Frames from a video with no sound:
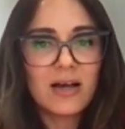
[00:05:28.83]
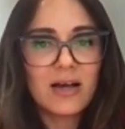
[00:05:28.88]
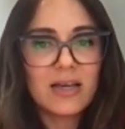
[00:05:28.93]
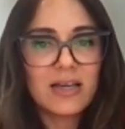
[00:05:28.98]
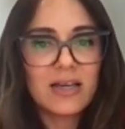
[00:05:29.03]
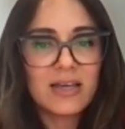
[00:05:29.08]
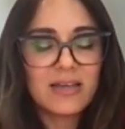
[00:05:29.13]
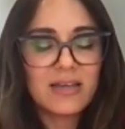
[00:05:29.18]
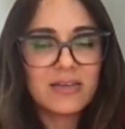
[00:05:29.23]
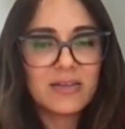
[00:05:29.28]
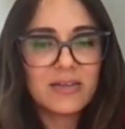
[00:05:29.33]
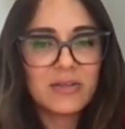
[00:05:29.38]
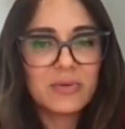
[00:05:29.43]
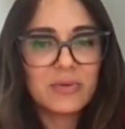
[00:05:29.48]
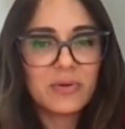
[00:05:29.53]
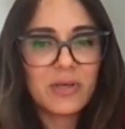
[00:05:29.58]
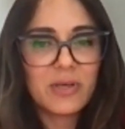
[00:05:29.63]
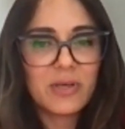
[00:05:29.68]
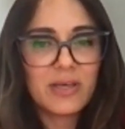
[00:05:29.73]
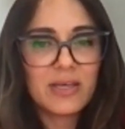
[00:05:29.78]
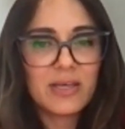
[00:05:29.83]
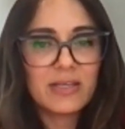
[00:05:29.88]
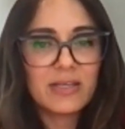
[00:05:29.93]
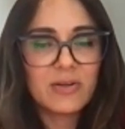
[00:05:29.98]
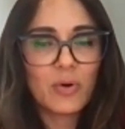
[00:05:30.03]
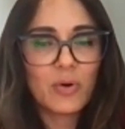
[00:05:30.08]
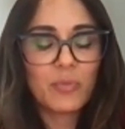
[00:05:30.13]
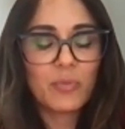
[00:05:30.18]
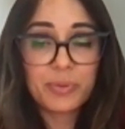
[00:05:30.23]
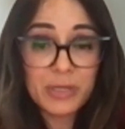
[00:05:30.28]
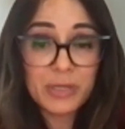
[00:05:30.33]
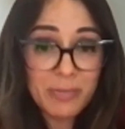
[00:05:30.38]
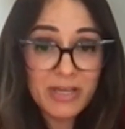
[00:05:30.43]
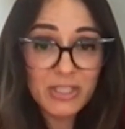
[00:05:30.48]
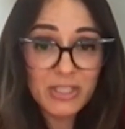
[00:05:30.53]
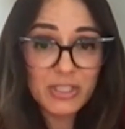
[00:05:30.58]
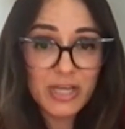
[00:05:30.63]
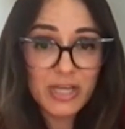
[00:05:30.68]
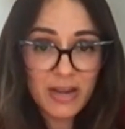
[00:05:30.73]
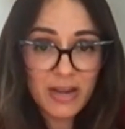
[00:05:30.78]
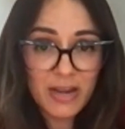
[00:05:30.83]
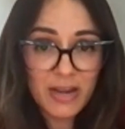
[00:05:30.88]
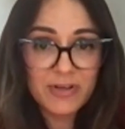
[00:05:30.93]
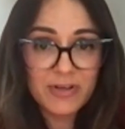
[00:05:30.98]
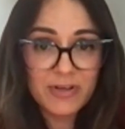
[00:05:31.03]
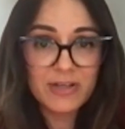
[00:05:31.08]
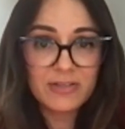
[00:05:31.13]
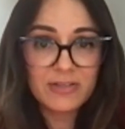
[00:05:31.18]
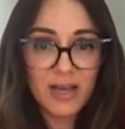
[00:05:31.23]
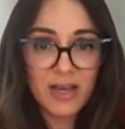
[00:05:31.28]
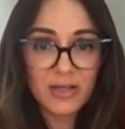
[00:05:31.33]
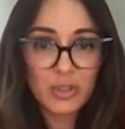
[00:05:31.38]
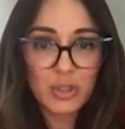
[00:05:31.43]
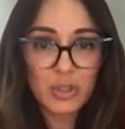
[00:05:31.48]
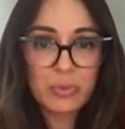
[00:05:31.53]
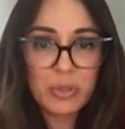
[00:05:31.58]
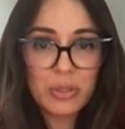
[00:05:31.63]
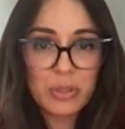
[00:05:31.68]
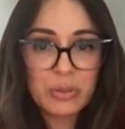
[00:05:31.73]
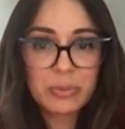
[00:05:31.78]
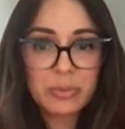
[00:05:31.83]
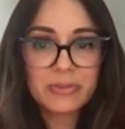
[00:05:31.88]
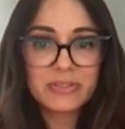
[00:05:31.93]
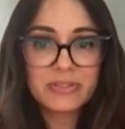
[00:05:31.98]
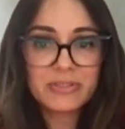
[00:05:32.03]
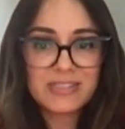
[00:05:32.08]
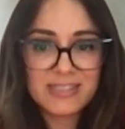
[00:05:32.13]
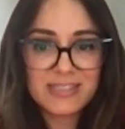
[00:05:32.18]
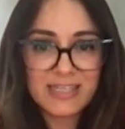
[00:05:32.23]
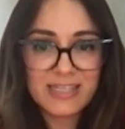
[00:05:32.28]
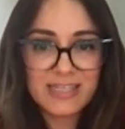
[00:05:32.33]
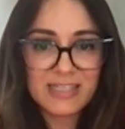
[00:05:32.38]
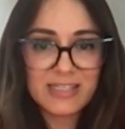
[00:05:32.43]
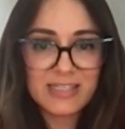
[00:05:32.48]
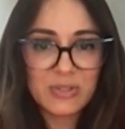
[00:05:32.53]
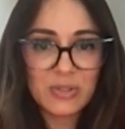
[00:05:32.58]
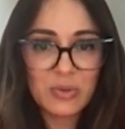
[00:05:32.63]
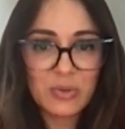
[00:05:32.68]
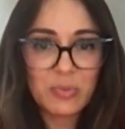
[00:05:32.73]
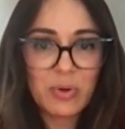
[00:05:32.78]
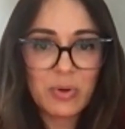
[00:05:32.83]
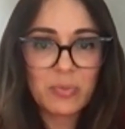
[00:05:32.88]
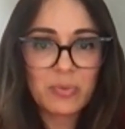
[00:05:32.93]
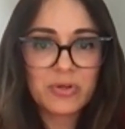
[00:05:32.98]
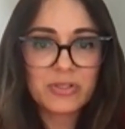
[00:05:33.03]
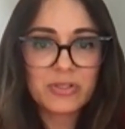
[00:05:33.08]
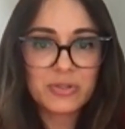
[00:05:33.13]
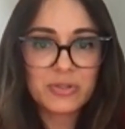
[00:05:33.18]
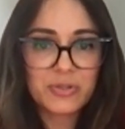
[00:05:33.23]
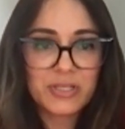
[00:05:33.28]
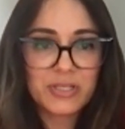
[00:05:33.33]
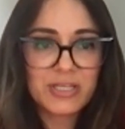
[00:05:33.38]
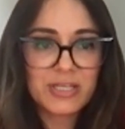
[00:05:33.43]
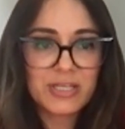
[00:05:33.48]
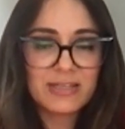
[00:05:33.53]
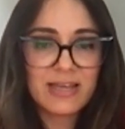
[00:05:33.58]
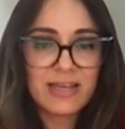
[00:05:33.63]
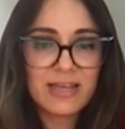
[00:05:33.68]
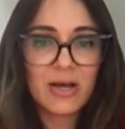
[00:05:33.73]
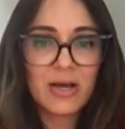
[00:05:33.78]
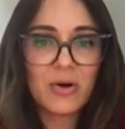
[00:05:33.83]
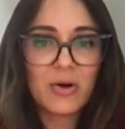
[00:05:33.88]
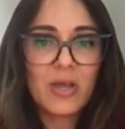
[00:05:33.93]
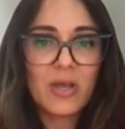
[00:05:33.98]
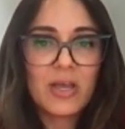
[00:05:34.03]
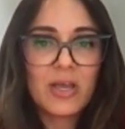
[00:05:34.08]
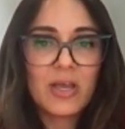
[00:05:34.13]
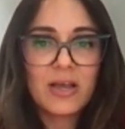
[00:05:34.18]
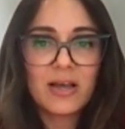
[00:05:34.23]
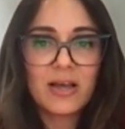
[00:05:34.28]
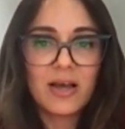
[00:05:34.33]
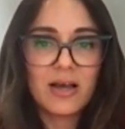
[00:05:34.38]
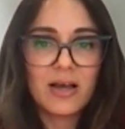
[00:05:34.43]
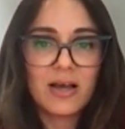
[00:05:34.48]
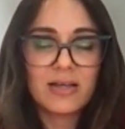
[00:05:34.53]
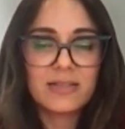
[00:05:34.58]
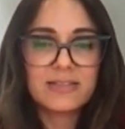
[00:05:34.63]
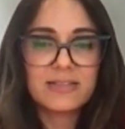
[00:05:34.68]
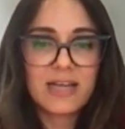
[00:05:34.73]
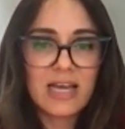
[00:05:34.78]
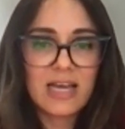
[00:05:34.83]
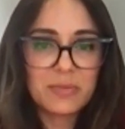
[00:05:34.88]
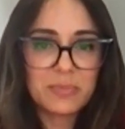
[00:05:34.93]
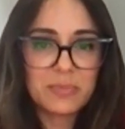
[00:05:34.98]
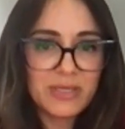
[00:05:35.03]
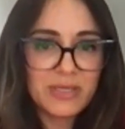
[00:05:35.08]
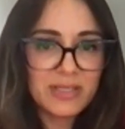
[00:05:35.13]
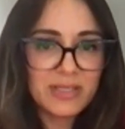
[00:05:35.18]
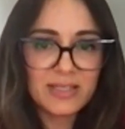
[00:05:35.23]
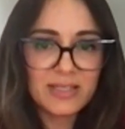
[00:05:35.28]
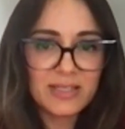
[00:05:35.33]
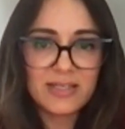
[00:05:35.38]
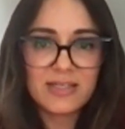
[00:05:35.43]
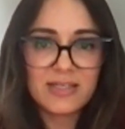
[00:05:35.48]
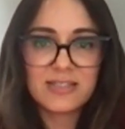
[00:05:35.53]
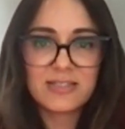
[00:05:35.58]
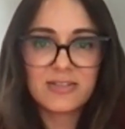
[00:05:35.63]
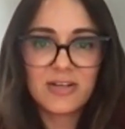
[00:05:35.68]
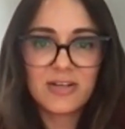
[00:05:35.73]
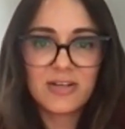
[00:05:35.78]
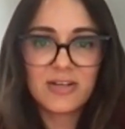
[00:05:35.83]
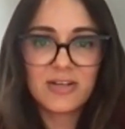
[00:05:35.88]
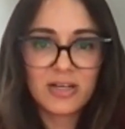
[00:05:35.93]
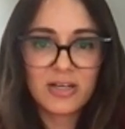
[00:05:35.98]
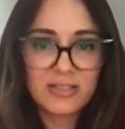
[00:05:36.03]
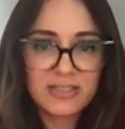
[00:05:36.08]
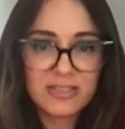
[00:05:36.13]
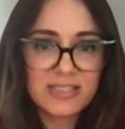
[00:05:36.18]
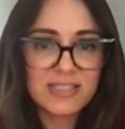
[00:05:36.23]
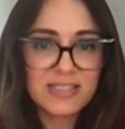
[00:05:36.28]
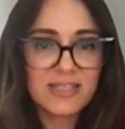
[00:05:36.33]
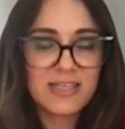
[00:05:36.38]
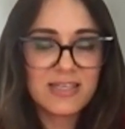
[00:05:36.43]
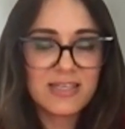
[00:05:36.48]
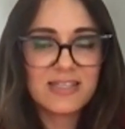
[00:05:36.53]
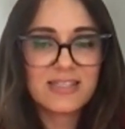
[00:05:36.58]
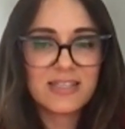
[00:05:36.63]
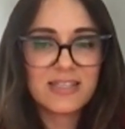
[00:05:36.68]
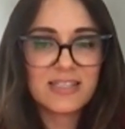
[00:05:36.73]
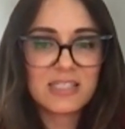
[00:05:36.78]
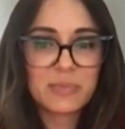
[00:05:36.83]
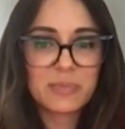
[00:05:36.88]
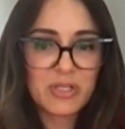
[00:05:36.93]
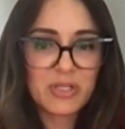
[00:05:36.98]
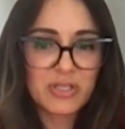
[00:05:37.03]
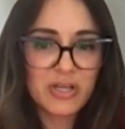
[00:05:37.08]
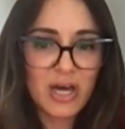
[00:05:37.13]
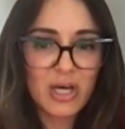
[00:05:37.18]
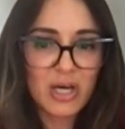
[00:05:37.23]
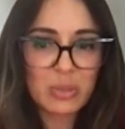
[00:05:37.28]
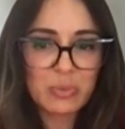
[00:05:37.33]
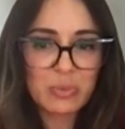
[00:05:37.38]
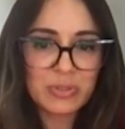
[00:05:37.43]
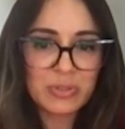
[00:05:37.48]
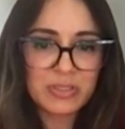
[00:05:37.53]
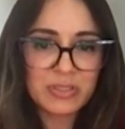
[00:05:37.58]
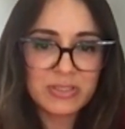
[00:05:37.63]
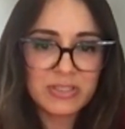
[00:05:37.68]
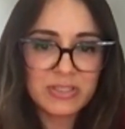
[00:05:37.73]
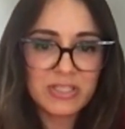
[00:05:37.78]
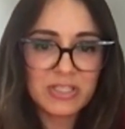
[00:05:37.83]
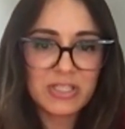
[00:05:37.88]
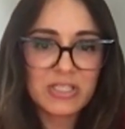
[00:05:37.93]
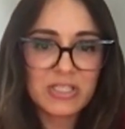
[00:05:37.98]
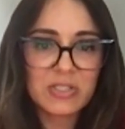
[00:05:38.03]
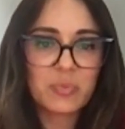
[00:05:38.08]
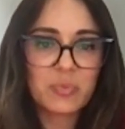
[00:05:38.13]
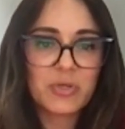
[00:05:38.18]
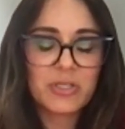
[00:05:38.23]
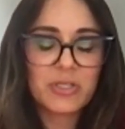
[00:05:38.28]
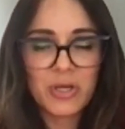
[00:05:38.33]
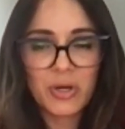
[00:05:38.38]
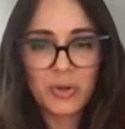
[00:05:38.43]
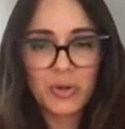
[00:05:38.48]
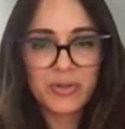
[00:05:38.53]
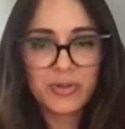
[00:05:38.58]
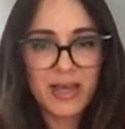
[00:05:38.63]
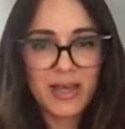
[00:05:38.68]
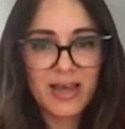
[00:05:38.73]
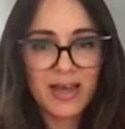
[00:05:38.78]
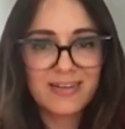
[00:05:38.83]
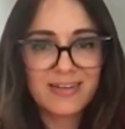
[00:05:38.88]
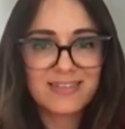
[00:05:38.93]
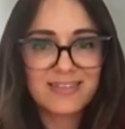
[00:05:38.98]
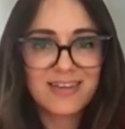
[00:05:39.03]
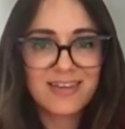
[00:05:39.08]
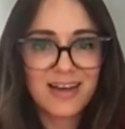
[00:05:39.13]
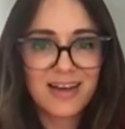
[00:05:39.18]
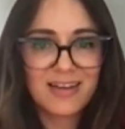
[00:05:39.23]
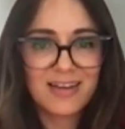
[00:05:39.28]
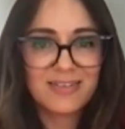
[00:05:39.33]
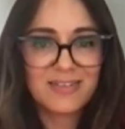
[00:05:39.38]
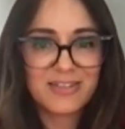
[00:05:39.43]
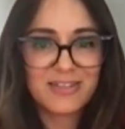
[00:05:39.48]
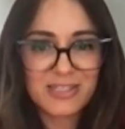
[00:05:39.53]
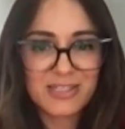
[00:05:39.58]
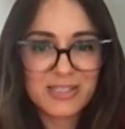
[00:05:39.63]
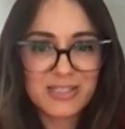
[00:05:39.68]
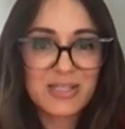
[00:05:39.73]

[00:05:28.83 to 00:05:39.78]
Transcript: in pretty much every non-communicable disease. So when we're treating now diabetes and heart disease, especially autoimmune conditions, we know that there's